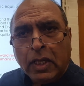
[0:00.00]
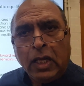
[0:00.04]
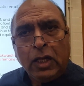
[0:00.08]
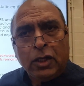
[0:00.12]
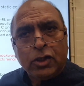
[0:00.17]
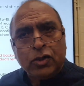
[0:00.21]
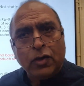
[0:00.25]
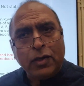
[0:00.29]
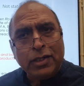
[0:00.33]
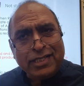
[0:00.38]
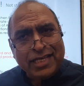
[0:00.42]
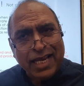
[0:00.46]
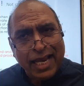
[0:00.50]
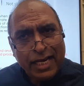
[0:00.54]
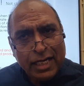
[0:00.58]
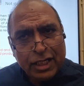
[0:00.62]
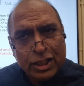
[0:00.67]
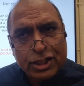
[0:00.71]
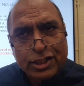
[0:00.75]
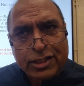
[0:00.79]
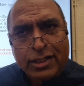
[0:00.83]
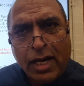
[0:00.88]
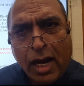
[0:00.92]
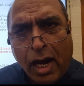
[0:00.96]
So it
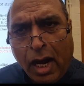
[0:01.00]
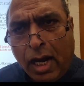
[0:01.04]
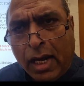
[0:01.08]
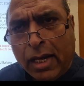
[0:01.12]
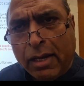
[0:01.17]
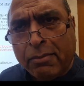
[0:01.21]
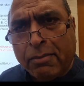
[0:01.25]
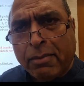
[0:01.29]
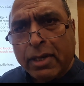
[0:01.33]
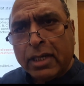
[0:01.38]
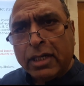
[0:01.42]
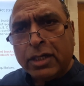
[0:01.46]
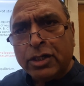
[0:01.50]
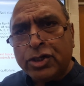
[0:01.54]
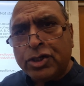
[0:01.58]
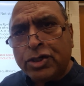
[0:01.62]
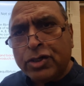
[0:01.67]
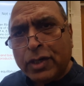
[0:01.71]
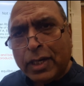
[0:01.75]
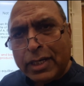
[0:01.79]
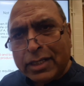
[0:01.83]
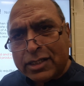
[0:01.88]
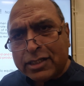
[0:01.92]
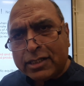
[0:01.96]
takes time
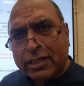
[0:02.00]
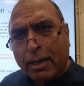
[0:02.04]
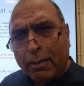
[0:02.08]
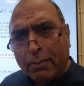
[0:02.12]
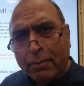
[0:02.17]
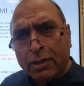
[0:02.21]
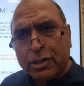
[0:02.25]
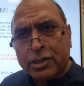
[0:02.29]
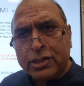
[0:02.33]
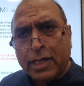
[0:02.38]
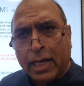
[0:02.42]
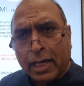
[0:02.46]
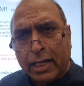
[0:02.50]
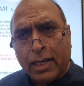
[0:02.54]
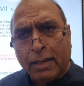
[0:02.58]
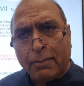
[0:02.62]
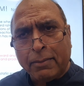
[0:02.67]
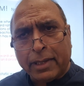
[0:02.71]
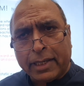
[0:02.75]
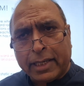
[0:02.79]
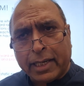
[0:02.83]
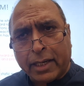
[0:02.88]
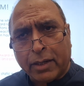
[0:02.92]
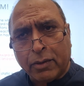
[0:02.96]
to establish
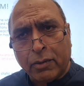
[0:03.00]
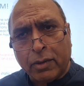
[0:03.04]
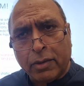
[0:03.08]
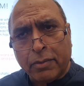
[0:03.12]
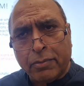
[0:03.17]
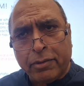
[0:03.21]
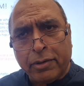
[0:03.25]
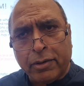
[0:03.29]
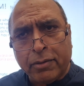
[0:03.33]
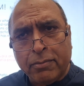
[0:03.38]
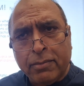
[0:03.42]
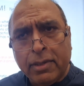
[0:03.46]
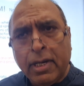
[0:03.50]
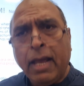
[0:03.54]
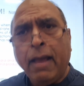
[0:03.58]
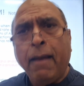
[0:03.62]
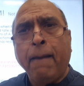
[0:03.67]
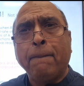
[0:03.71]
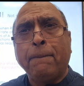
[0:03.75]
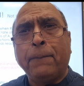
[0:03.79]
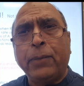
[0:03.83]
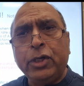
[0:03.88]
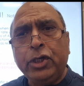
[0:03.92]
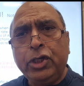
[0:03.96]
dynamic equilibrium,
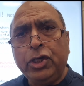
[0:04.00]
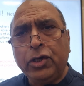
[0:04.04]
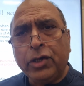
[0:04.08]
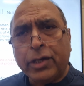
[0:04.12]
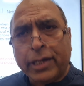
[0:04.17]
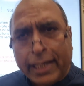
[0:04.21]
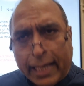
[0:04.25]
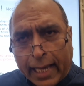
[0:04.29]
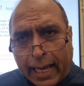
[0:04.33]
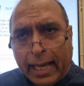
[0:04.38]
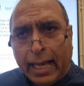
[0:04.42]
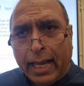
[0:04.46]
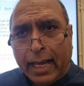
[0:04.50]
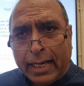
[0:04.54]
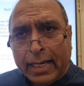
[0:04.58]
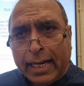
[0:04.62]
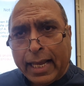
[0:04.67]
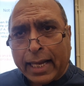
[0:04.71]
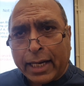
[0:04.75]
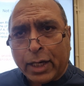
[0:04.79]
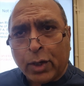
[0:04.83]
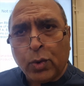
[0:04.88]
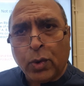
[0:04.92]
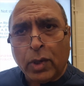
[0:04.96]
but you get an
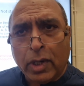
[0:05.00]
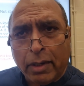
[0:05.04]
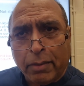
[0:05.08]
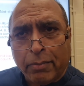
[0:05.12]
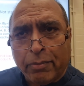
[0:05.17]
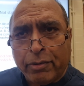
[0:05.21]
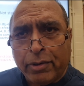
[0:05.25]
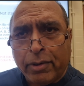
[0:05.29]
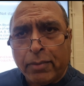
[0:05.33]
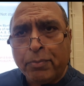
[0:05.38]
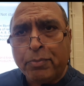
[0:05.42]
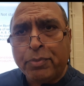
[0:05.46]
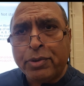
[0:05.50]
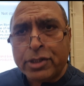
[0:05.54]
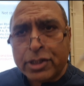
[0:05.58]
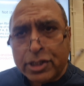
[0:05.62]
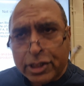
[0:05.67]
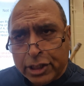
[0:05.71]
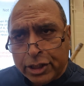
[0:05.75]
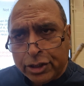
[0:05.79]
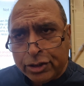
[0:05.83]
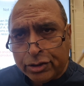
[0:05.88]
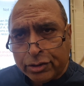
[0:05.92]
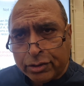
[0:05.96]
equilibrium
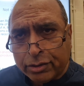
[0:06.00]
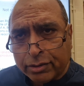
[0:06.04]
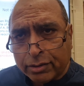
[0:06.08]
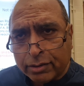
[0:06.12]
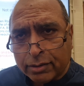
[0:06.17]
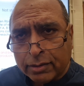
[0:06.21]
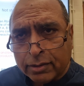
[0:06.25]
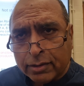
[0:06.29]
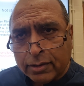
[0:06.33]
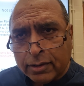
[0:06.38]
position.